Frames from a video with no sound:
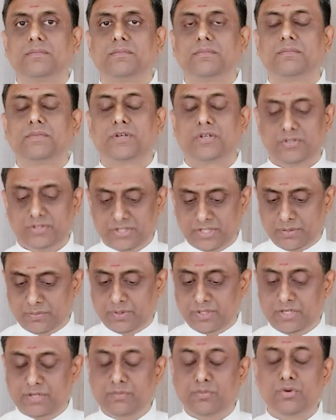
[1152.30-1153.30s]
because they
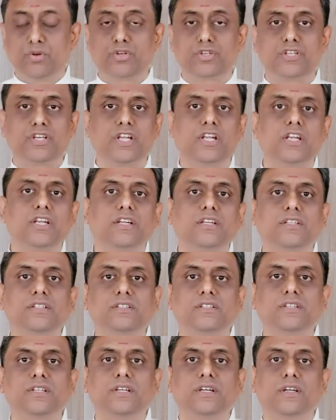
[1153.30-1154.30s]
were devotional.
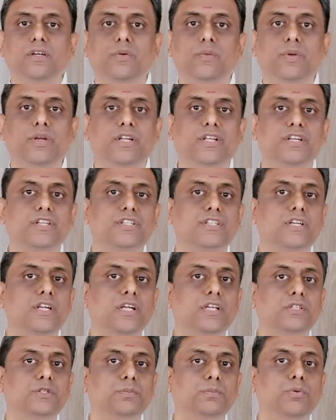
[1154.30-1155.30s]
When
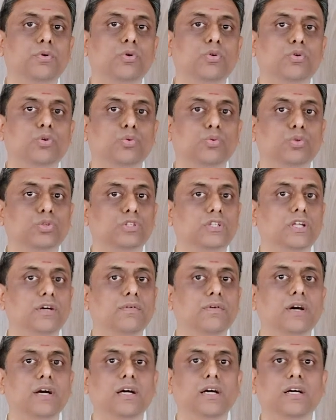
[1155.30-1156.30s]
Krishna spoke to
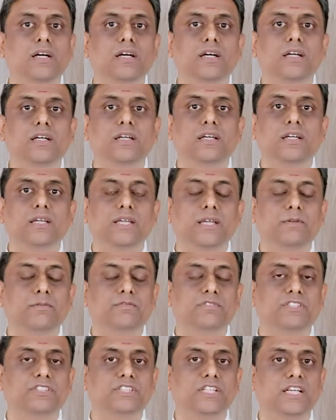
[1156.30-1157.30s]
Uddhava, he
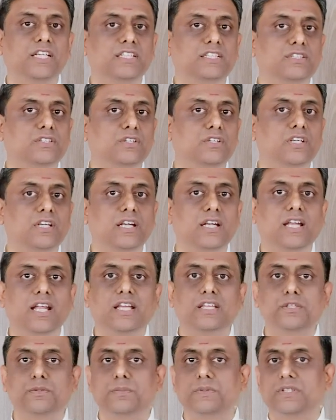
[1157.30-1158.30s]
emphasized on
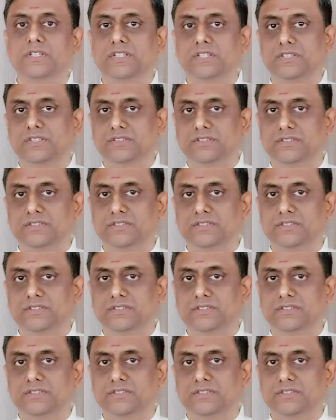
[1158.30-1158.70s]
detachment,